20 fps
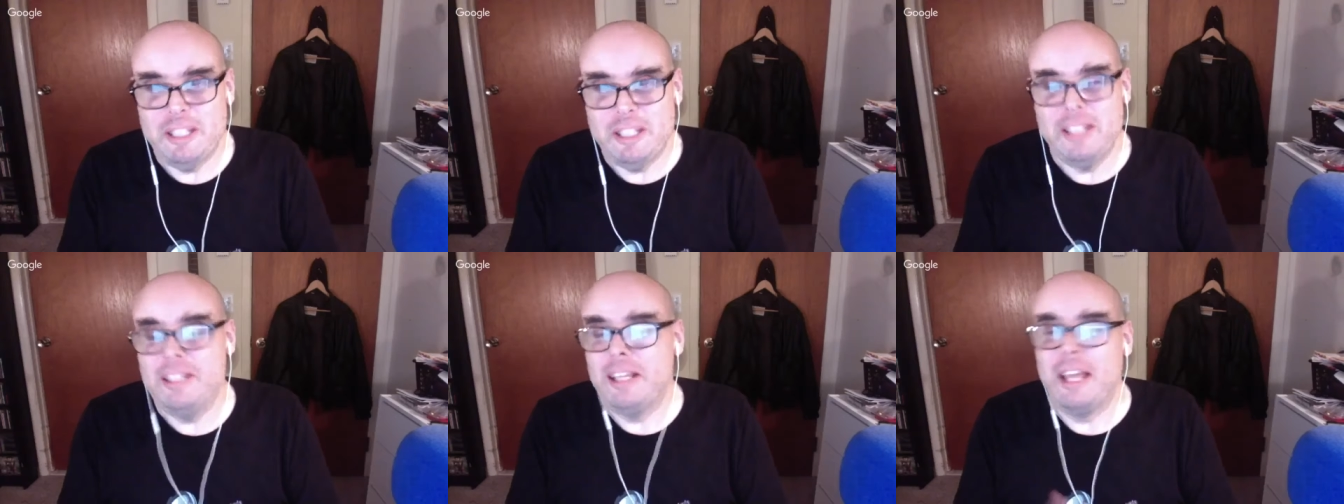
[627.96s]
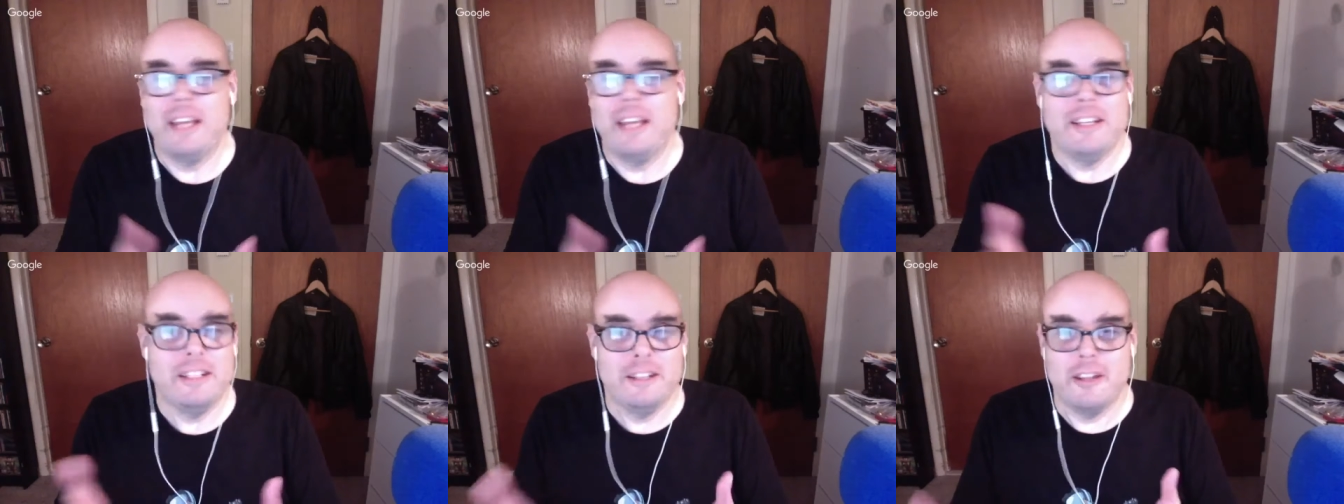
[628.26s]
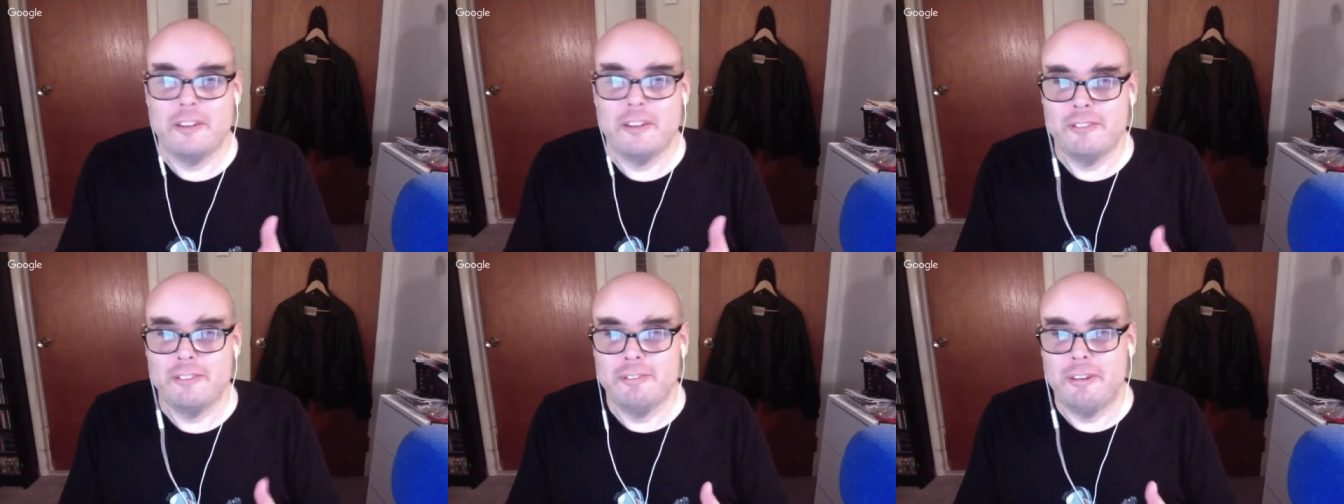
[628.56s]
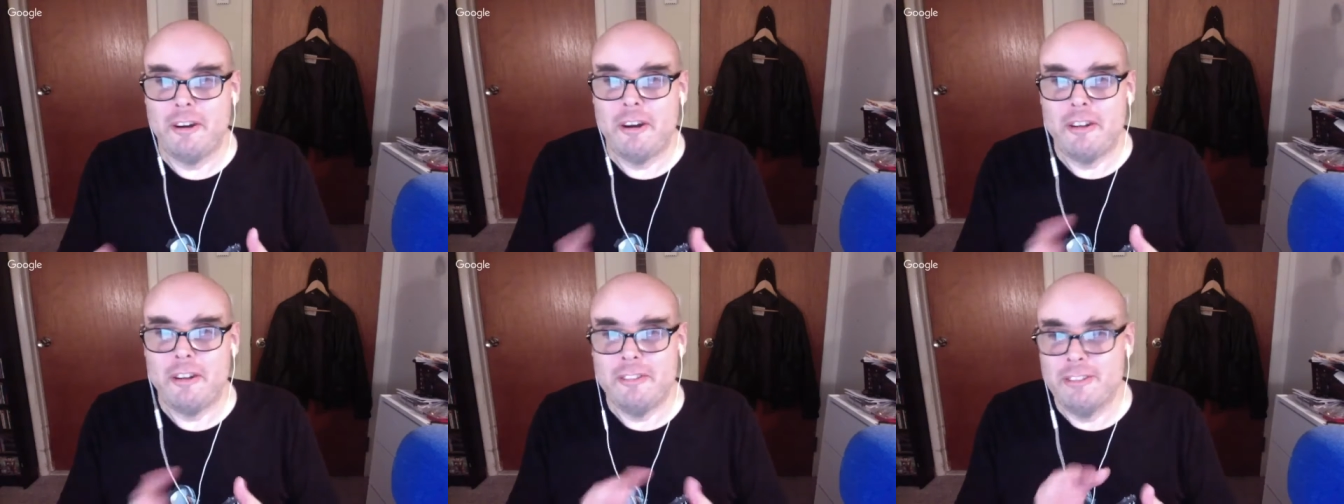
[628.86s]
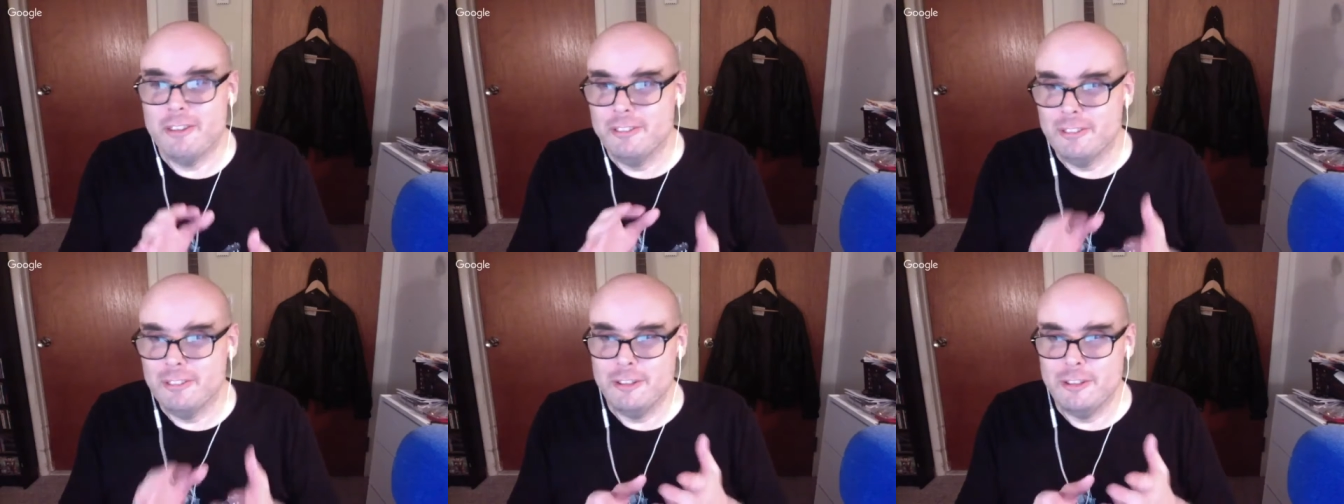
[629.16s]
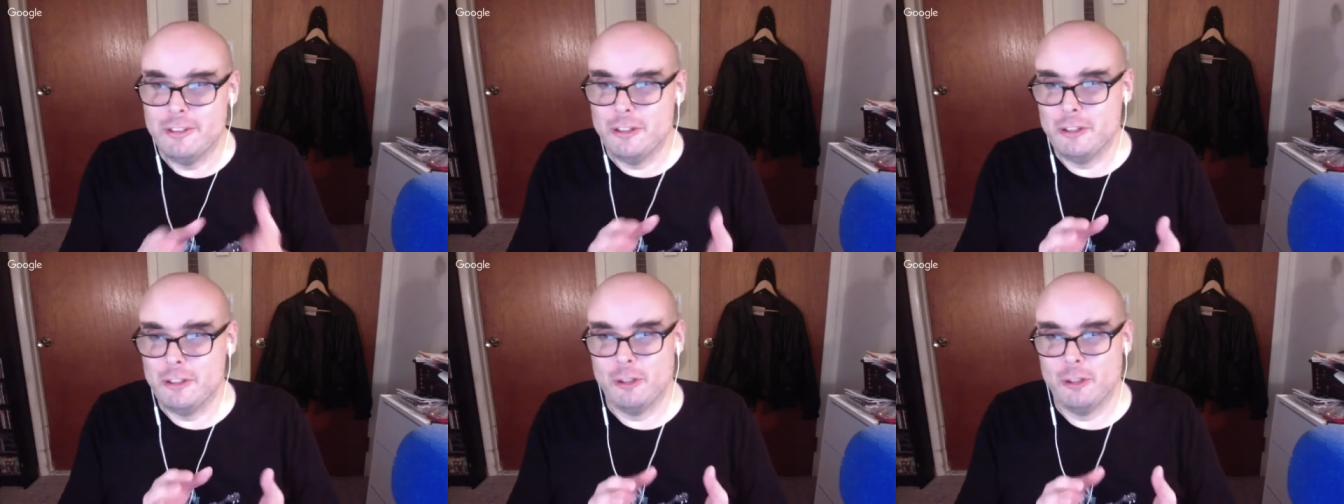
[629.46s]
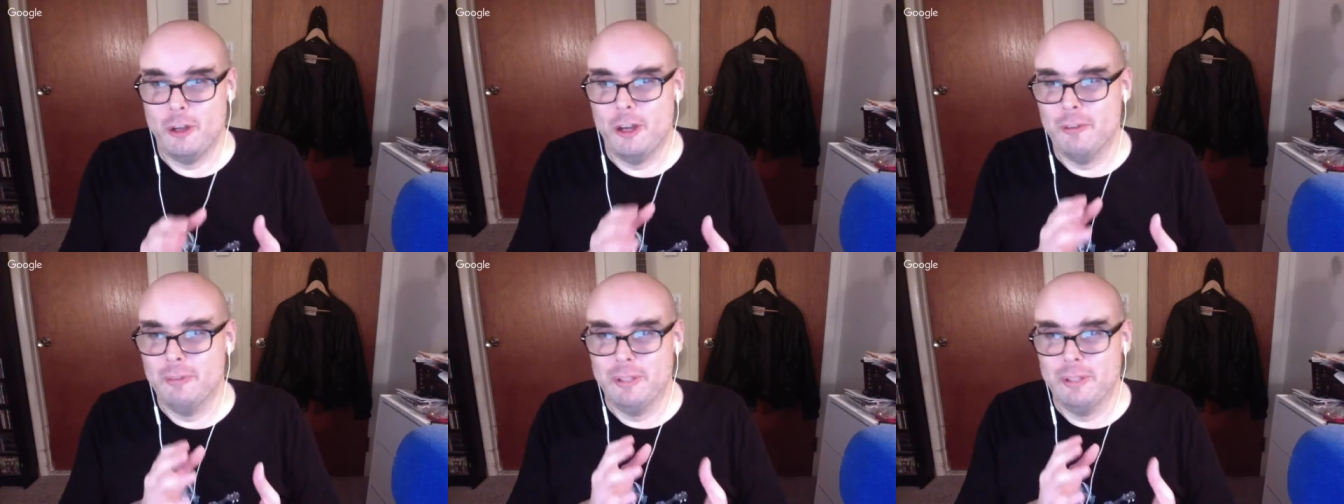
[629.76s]
again, another very 50s-ish
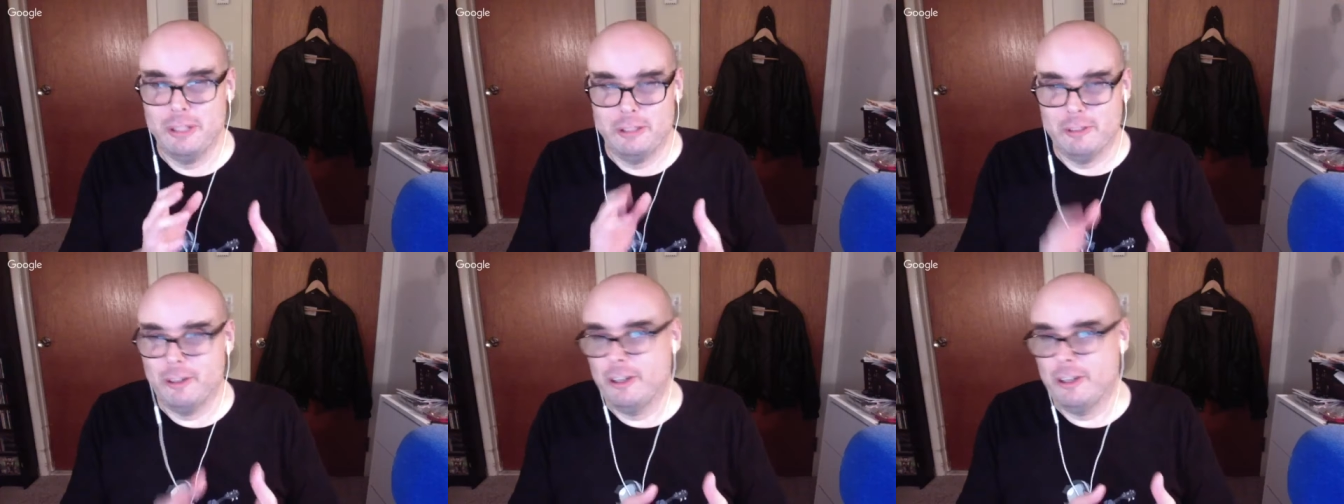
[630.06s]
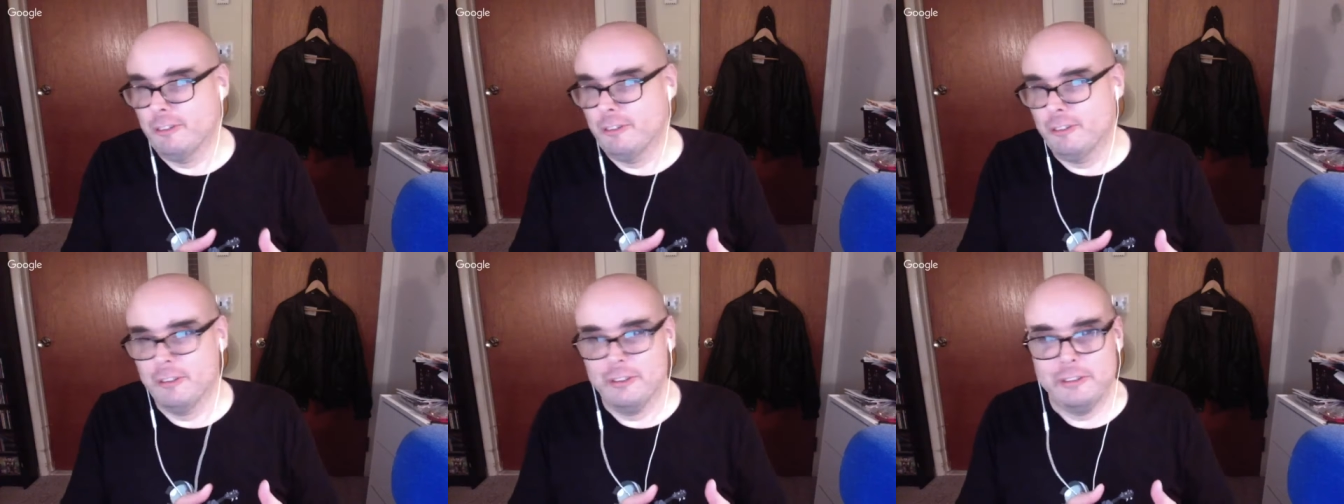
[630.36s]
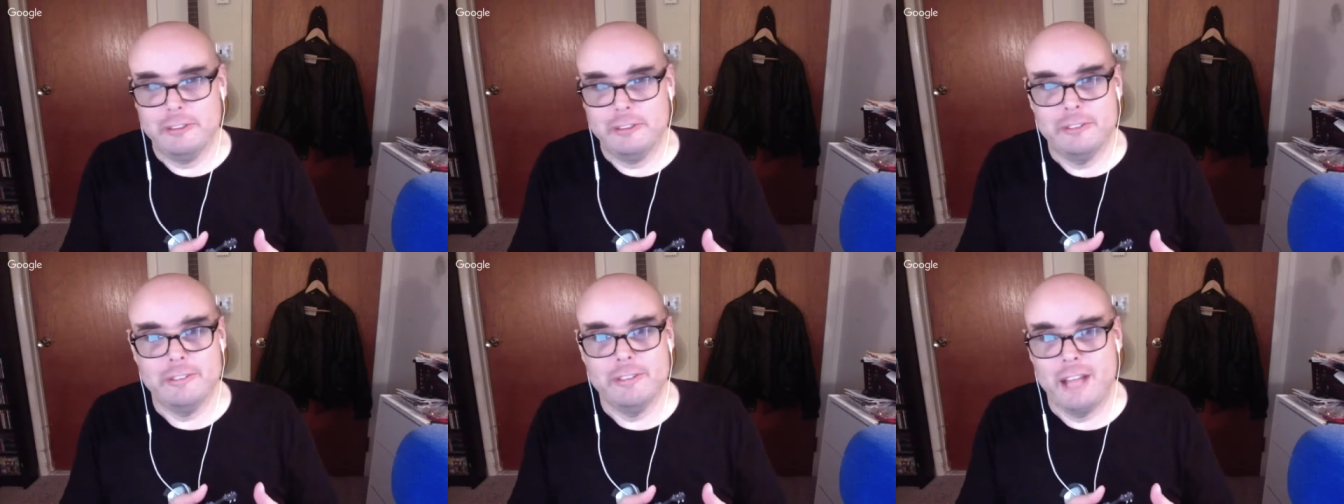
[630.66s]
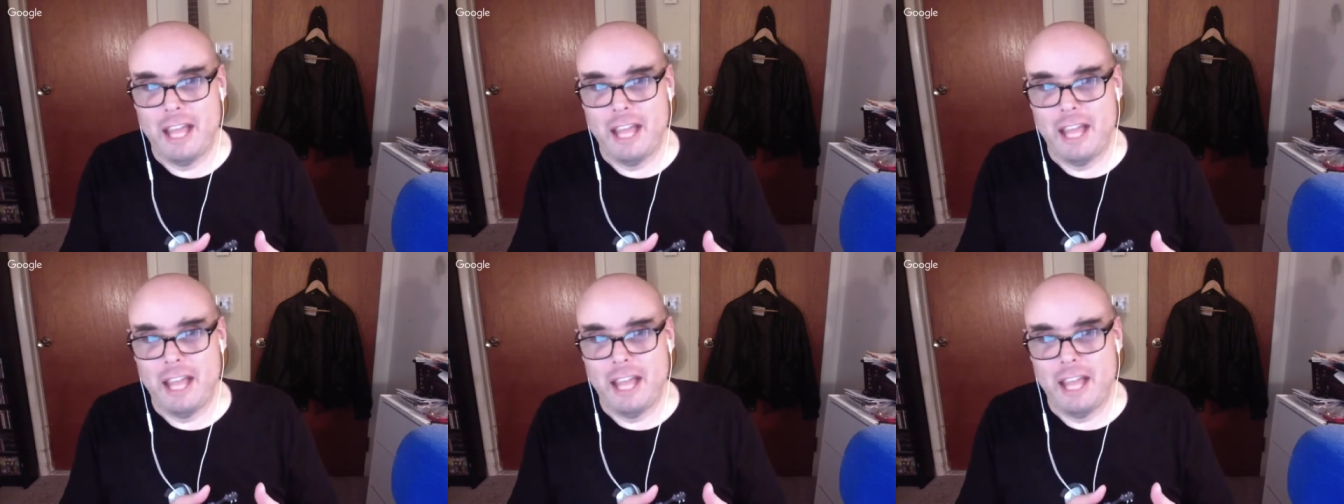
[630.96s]
song, but a great groove.